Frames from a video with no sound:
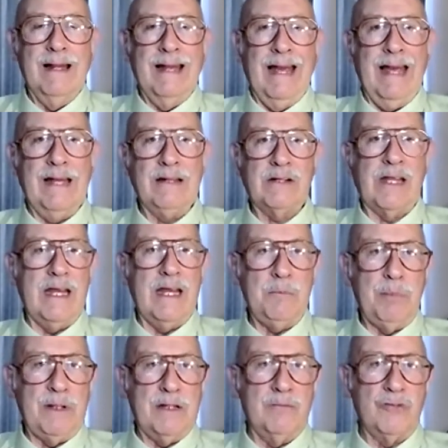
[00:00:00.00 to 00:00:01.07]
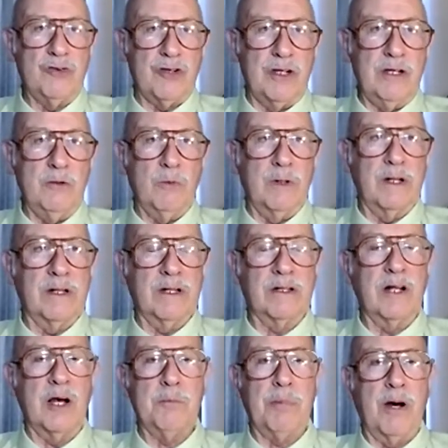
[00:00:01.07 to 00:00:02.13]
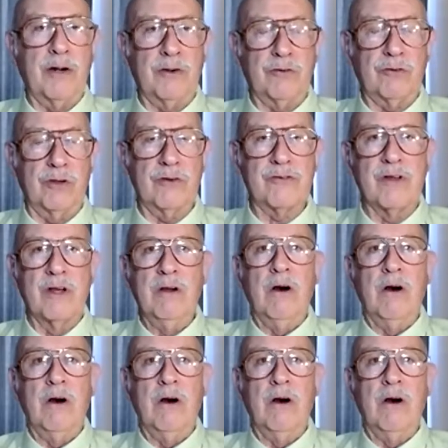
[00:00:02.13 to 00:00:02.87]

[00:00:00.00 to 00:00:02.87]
had KPMG, one of the top auditors,